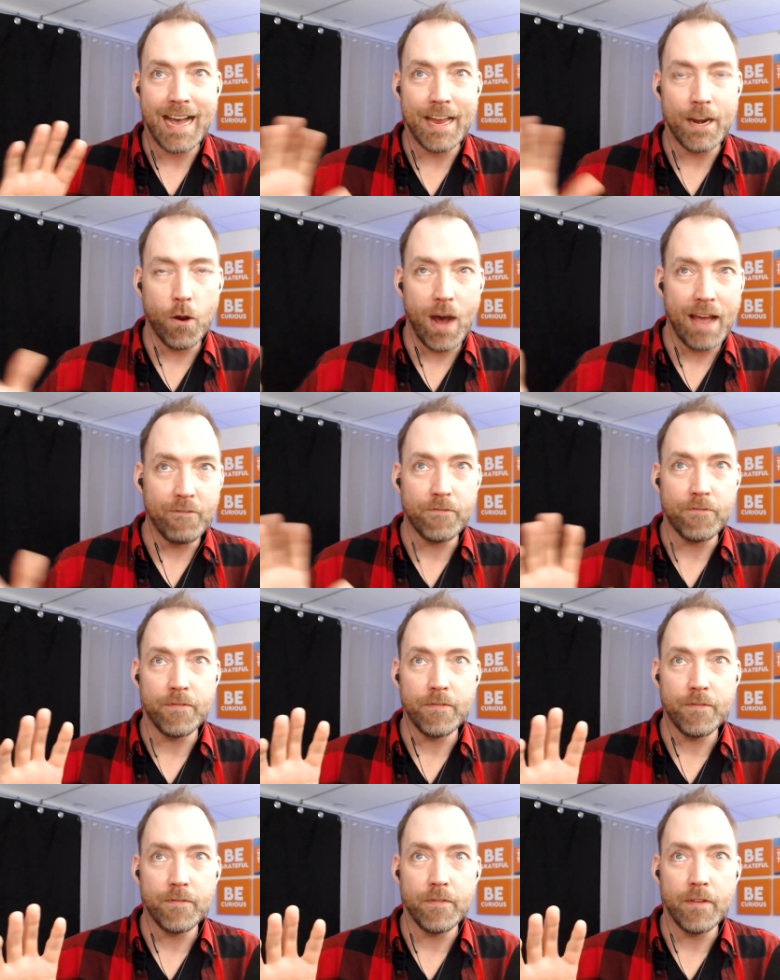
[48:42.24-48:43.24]
I know
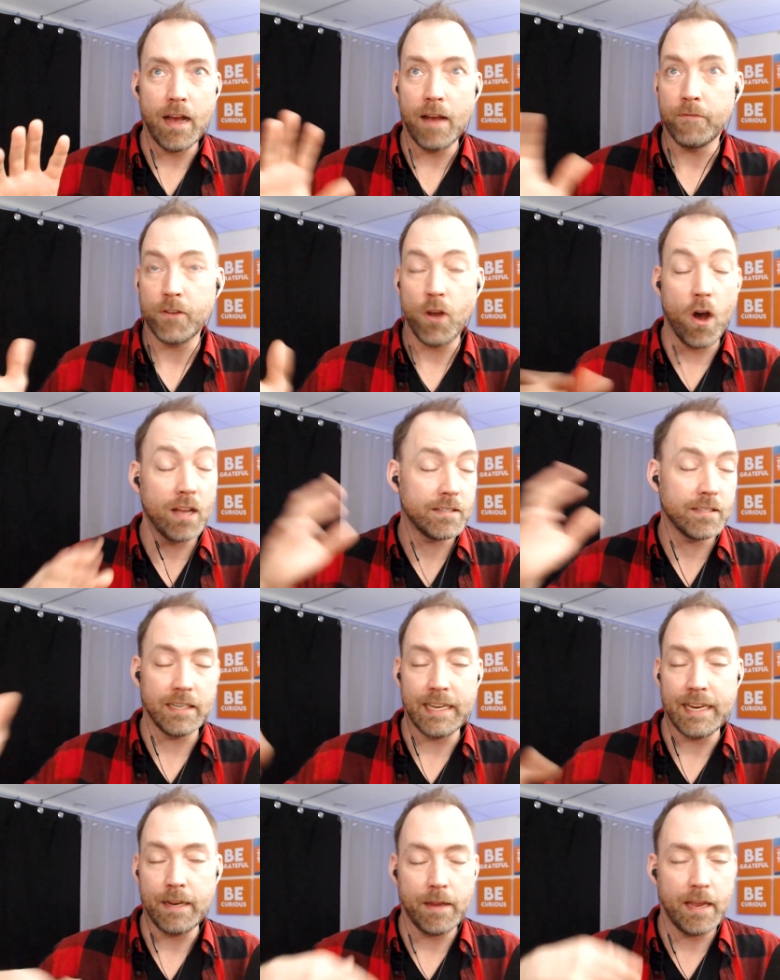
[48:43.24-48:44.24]
I've
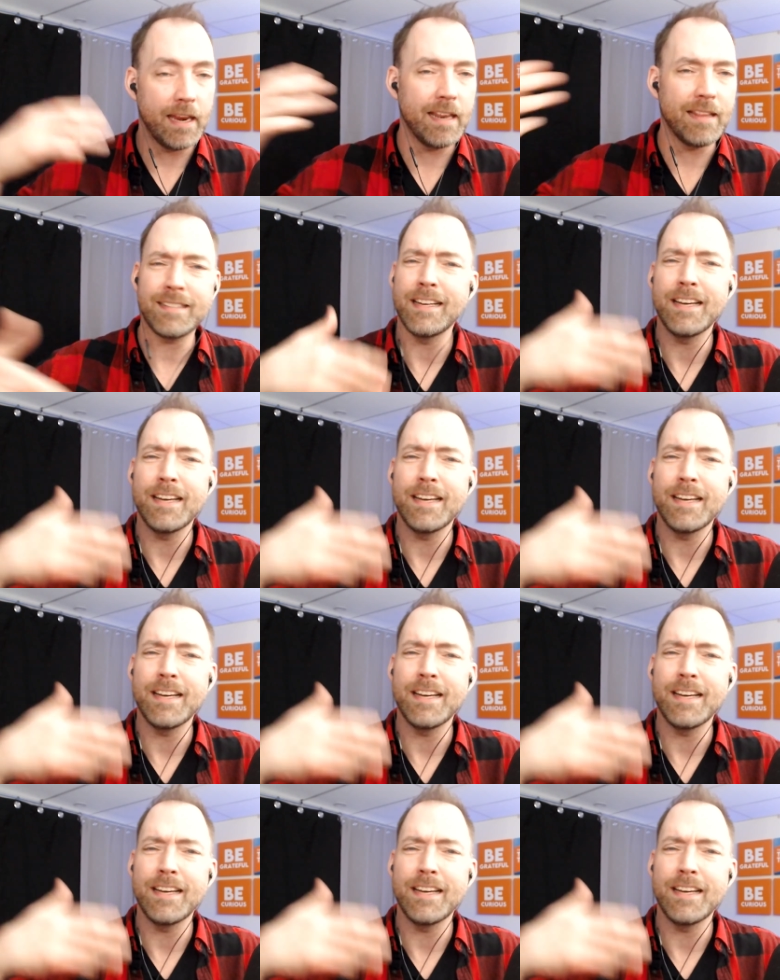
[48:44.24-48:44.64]
constantly, and